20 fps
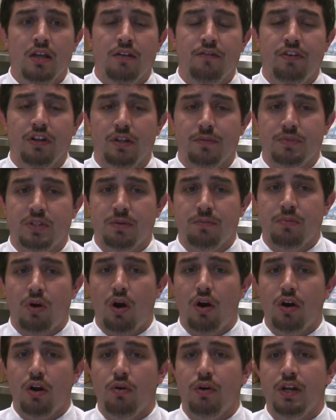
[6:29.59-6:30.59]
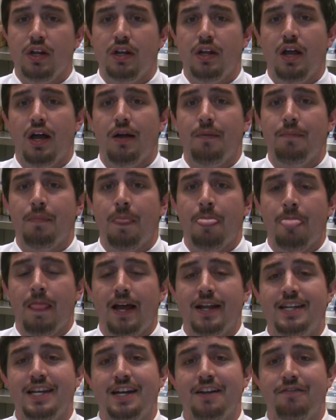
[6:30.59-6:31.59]
Philip Zimbardo ended up
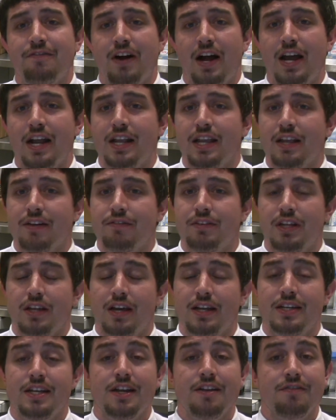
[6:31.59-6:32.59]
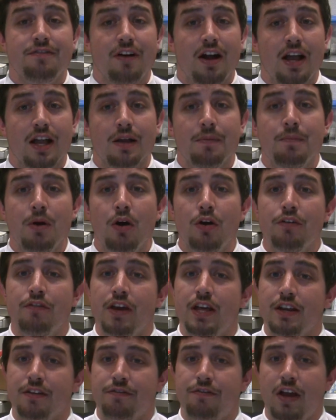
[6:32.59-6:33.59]
identifying a
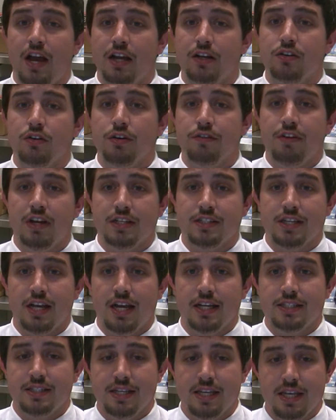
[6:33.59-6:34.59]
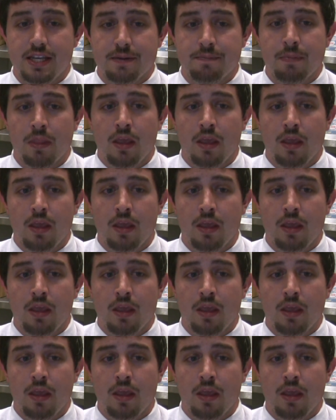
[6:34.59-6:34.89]
motivating factor of SIT.